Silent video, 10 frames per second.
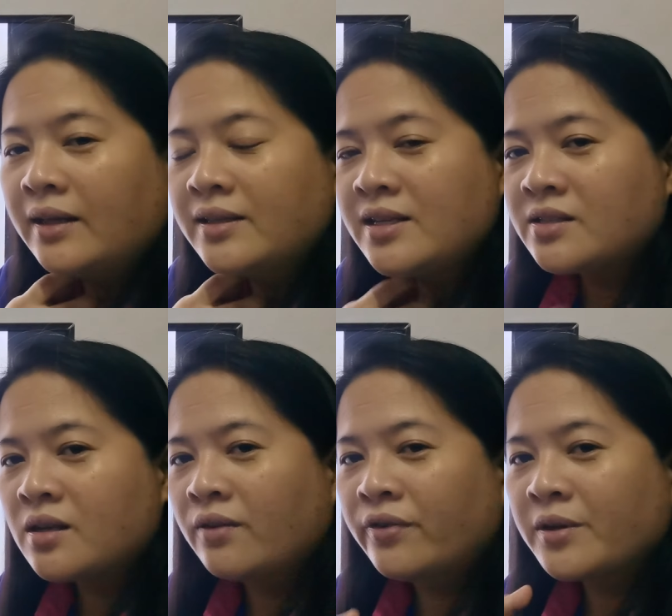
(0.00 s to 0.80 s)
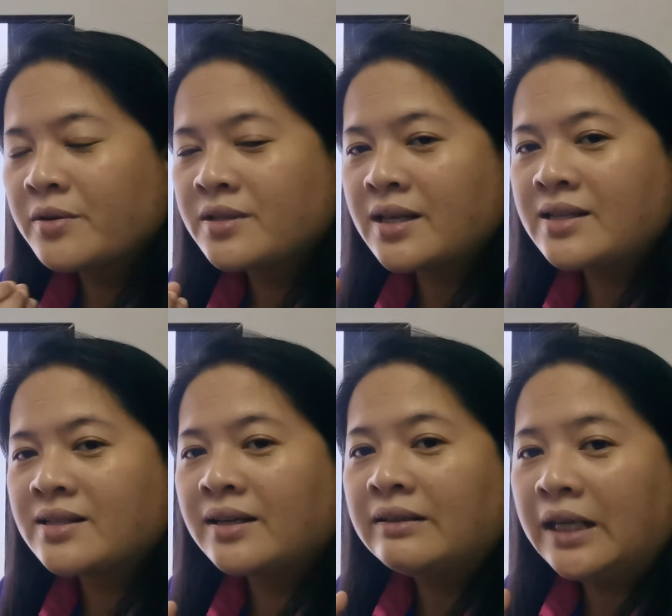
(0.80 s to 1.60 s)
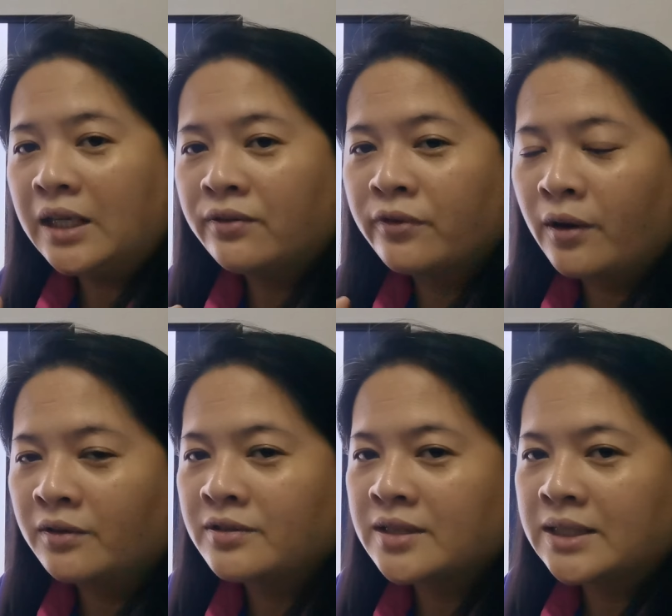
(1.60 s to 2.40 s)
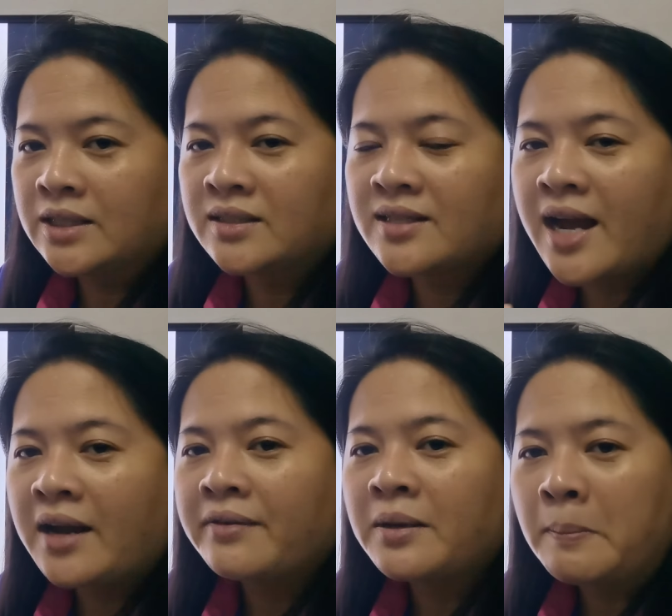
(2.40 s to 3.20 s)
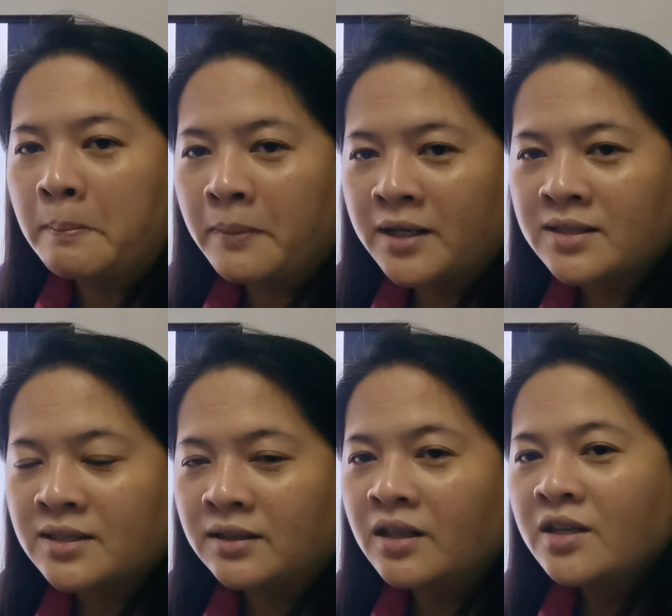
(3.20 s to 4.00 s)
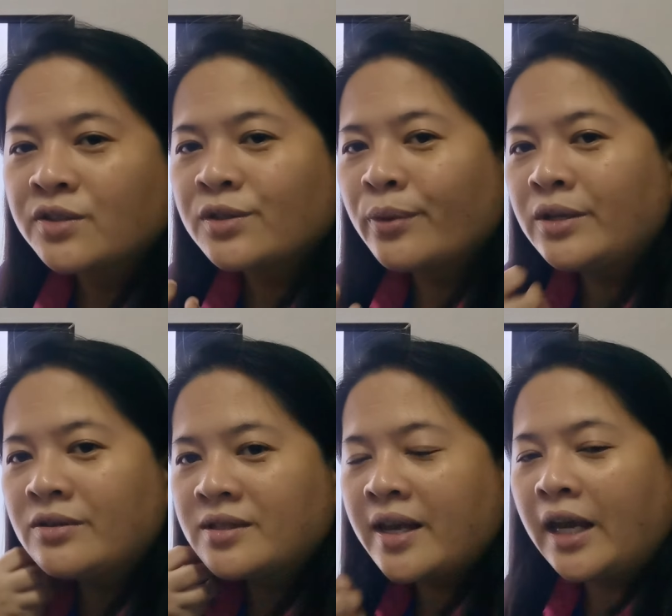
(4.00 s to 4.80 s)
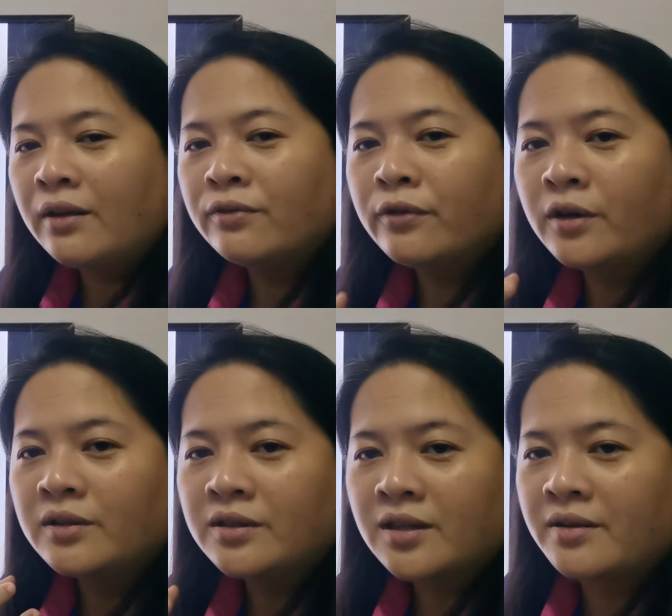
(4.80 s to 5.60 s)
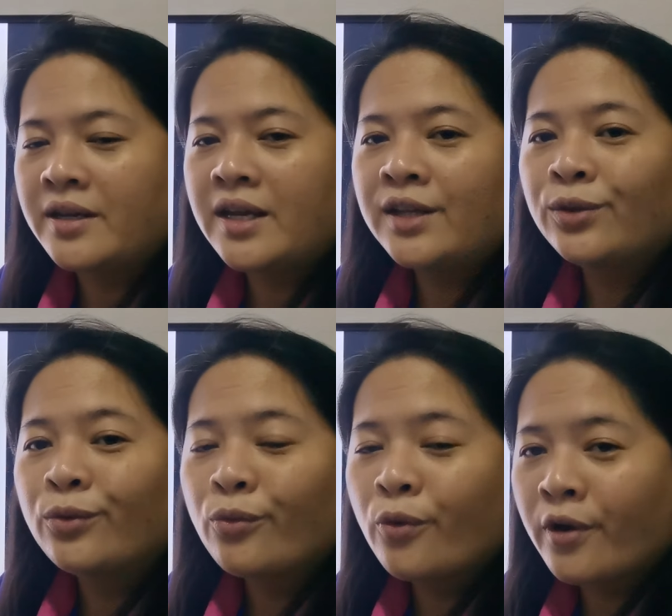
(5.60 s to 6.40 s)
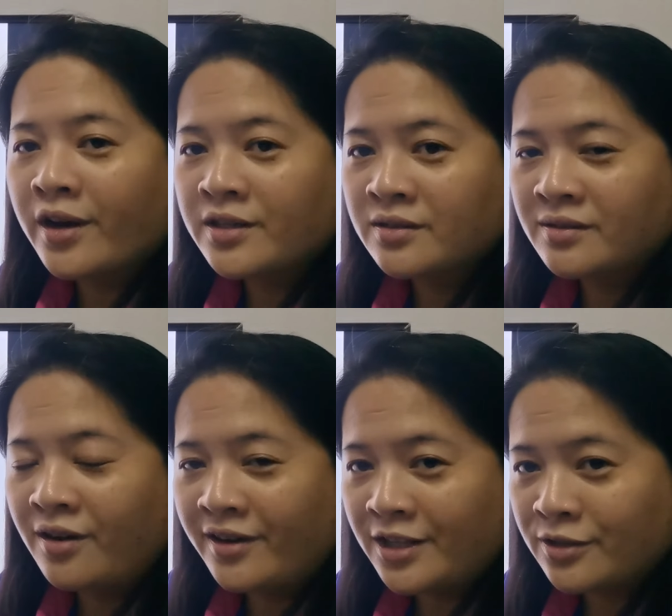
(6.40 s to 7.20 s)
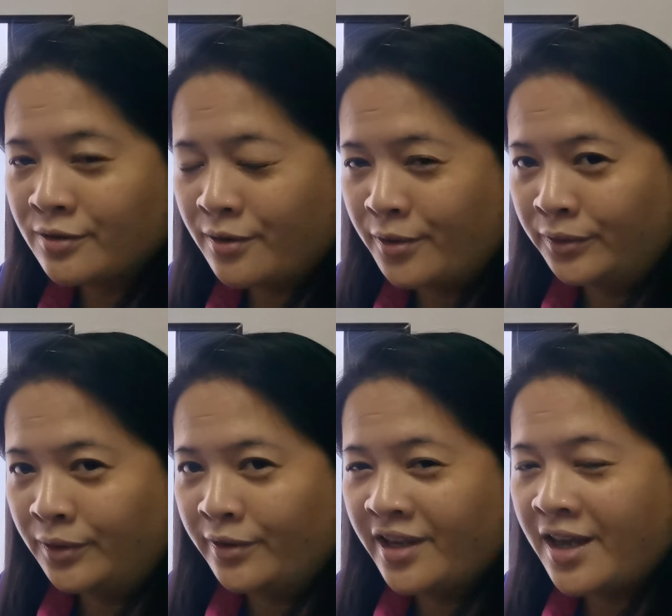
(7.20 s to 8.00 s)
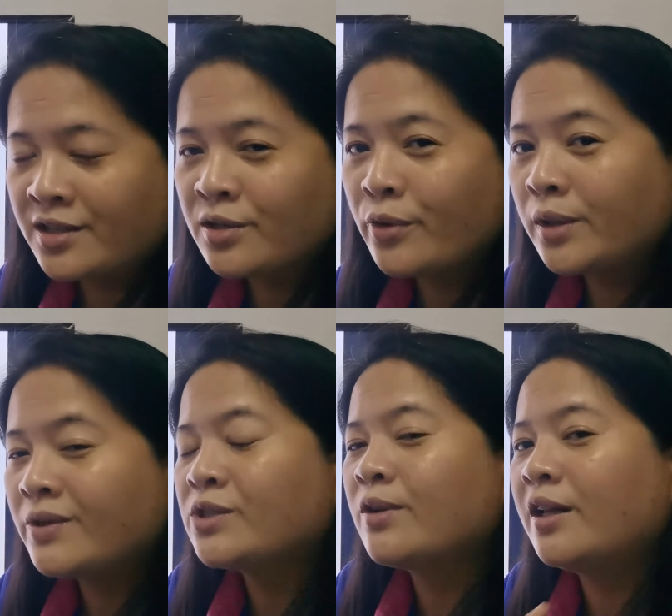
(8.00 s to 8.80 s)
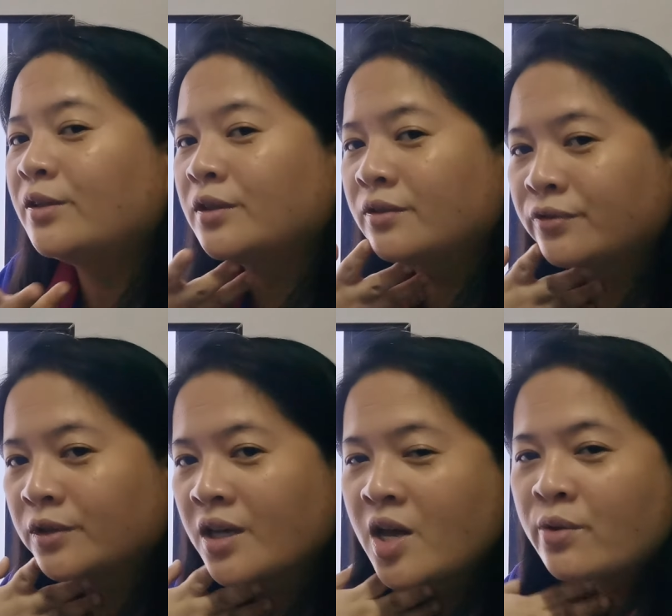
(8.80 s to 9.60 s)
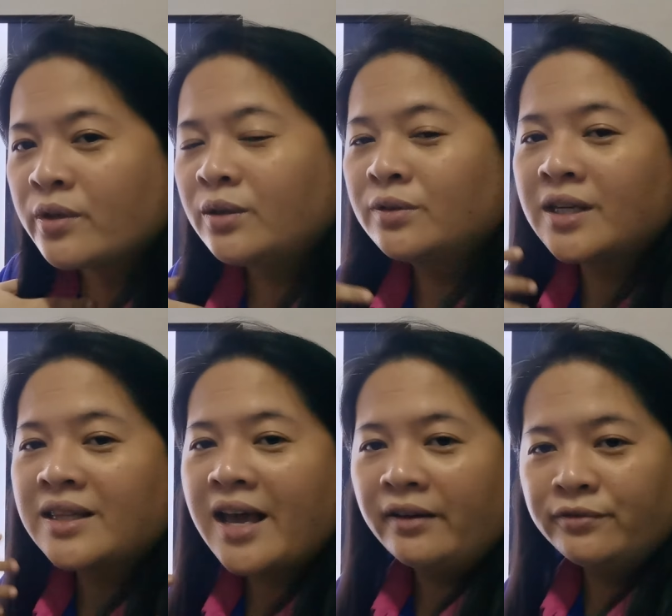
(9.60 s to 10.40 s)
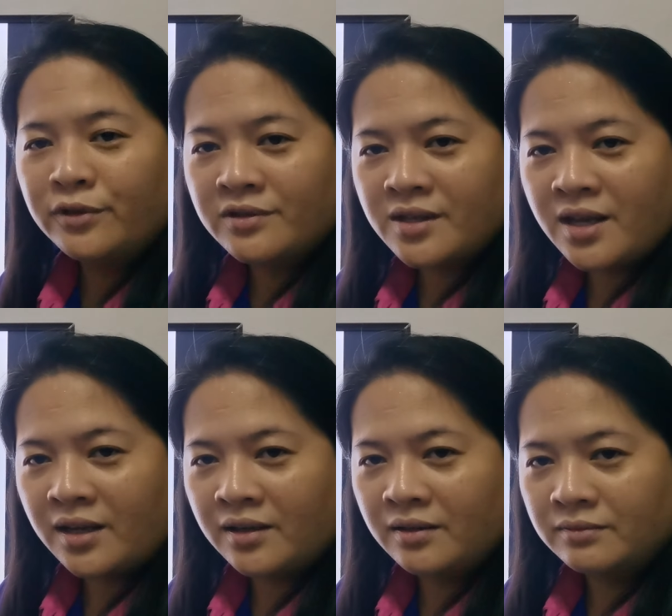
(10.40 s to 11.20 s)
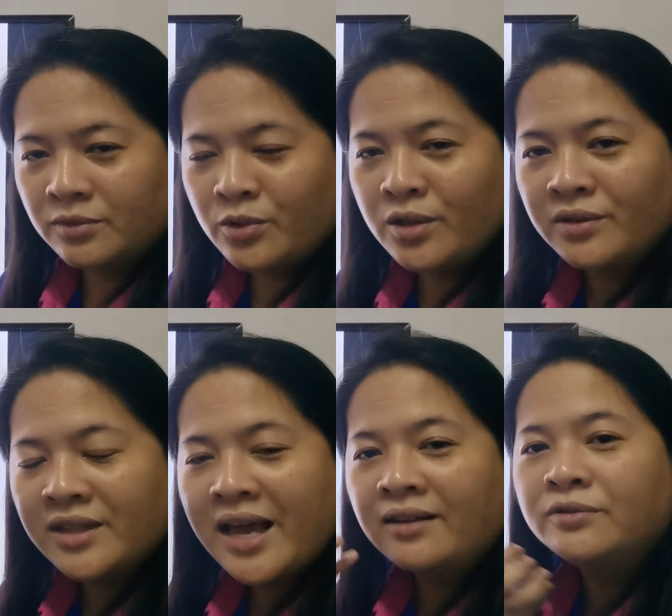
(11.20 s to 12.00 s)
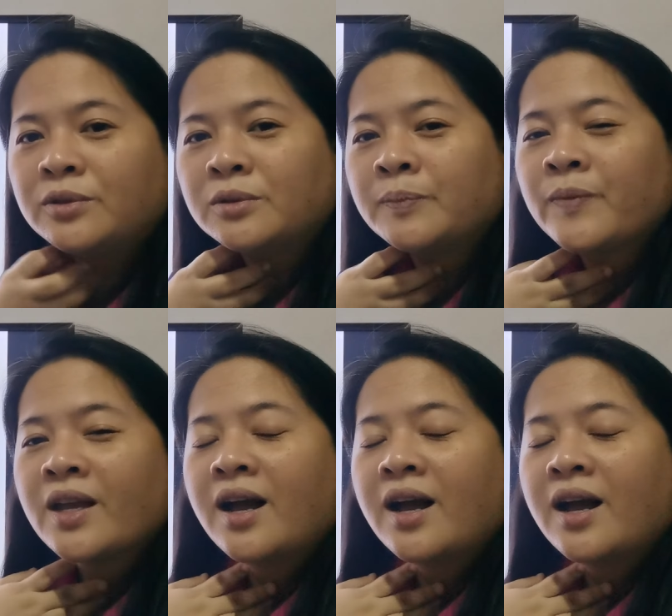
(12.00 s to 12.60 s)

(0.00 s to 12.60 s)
The esophagus is an involuntary muscle. So when you say involuntary, it works on its own. Okay, so when we swallow the food, we do not have to think. We do not have to